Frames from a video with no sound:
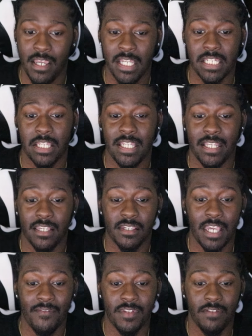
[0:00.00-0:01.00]
You need the
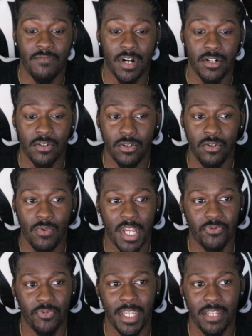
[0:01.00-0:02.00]
70 vertical because we
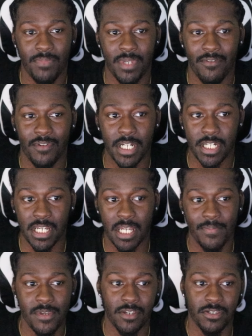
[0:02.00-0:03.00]
need to be able to jump.
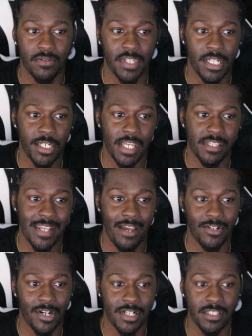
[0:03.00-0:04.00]
You also get chase down
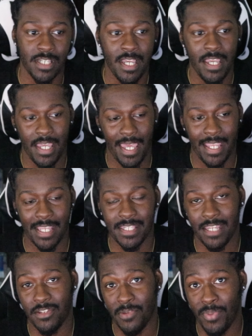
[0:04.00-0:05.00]
artists, and that's how you
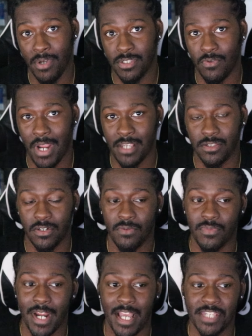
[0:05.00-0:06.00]
get posterizer on
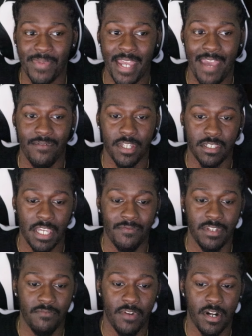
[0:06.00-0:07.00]
Browns, by having the 70
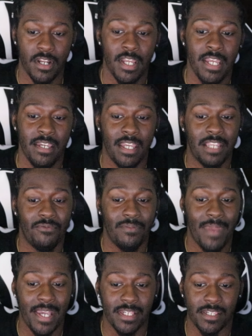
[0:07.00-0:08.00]
vert. And then we
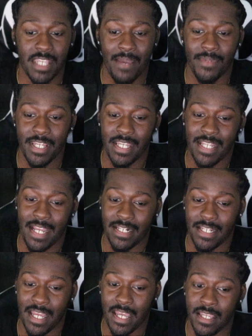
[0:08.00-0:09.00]
max the stamina at 99.
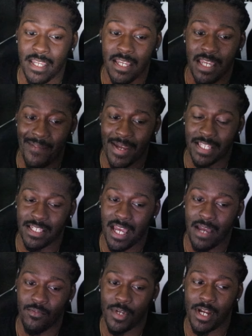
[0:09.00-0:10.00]
And by the time
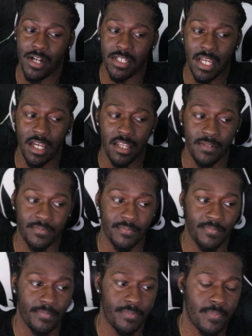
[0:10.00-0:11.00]
we are done,
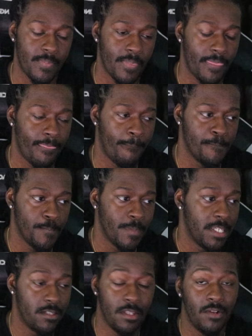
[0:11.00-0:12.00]

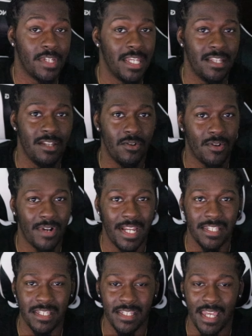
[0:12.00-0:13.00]
you don't get no crazy
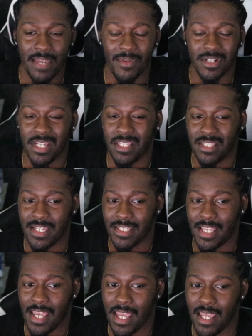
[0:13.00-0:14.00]
name or nothing like
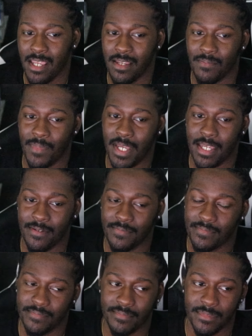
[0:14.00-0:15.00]
that, but
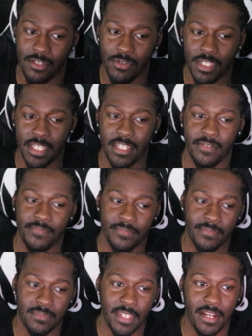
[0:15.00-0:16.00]
you see it.
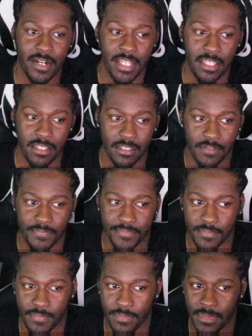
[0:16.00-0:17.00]
There it is.
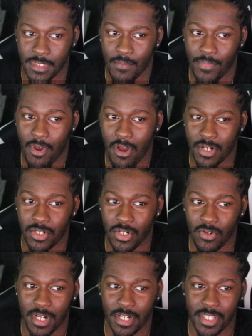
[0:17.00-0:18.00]
Paul
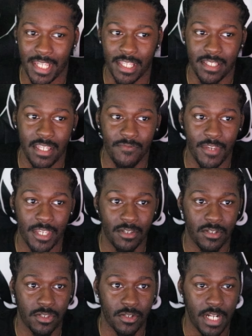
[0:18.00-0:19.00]
George. Look at the defense on the
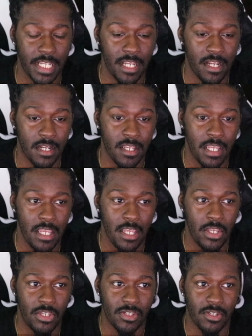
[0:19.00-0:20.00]
screen there.
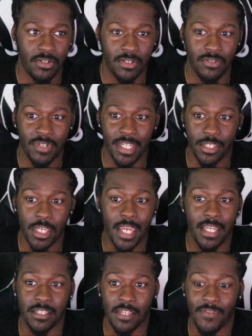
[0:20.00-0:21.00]
So you get
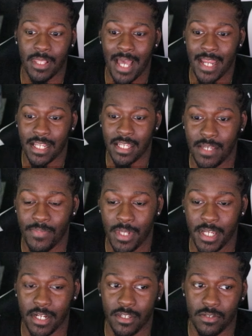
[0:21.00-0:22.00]
shades of a lot of
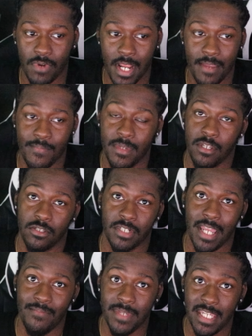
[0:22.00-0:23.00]
players, right? So that
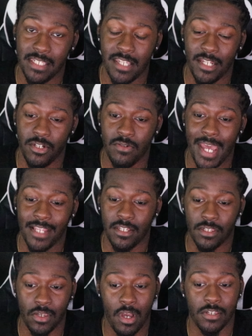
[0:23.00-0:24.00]
means that you got the
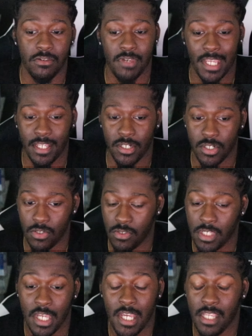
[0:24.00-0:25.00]
sauce, you got the juice
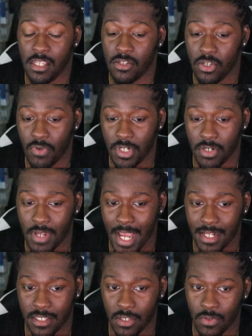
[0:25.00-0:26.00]
to do what you got to
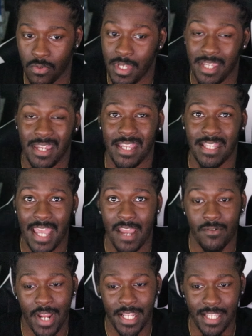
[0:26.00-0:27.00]
do. And that
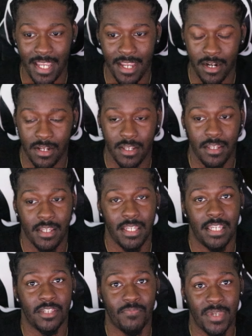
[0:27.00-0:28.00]
right there
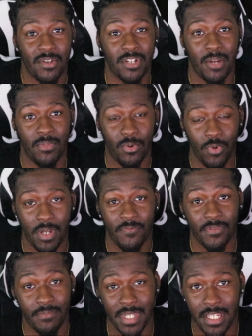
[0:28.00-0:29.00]
is build number one for
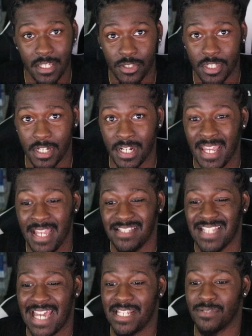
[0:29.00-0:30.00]
me this year.
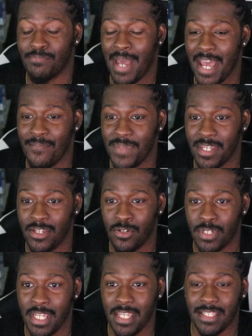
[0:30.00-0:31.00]
That is my build.
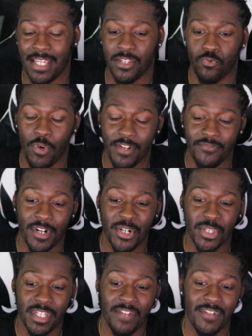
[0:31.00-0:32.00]
That is one version
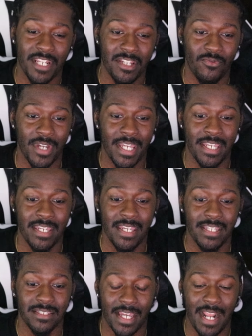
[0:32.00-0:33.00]
of it anyway
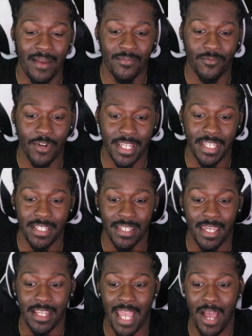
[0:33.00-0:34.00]
that I'm running
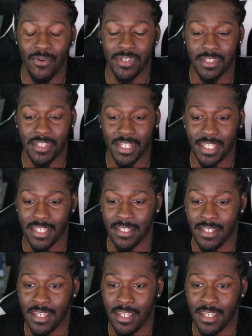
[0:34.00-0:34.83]
and how it's looking.